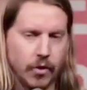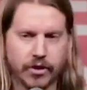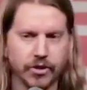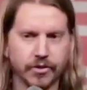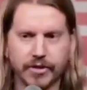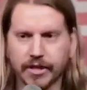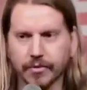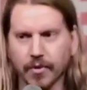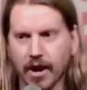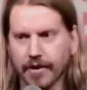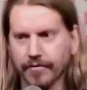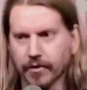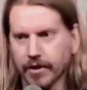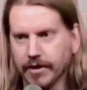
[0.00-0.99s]
cutesy
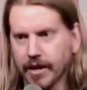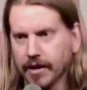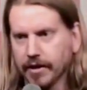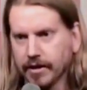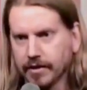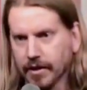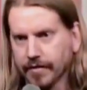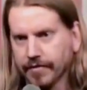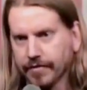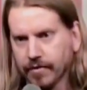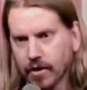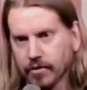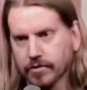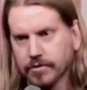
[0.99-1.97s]
rhyme for identity theft,
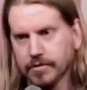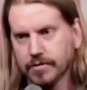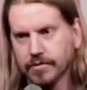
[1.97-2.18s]
folks.